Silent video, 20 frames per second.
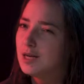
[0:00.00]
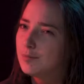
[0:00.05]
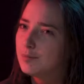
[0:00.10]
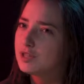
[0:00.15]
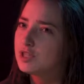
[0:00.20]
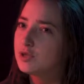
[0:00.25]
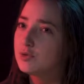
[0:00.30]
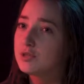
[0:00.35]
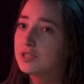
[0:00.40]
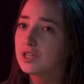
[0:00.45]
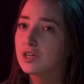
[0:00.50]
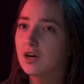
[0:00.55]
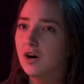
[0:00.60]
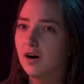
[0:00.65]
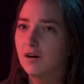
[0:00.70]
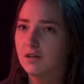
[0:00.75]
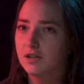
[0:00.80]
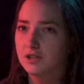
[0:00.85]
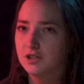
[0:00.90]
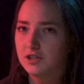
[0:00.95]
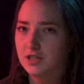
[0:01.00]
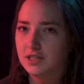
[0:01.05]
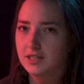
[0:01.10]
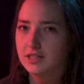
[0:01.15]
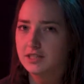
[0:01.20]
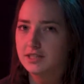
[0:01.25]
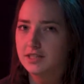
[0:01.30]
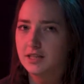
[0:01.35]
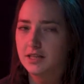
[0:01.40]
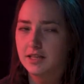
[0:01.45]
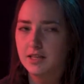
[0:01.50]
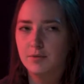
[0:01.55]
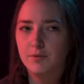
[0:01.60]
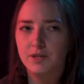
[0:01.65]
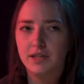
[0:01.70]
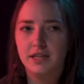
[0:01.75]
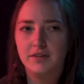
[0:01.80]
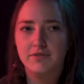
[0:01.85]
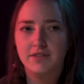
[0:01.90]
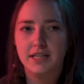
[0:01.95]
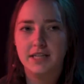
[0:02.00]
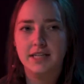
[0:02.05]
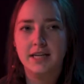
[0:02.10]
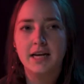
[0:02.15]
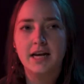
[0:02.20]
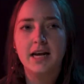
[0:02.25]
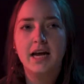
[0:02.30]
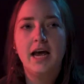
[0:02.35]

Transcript: but she was in college in the city that we lived in.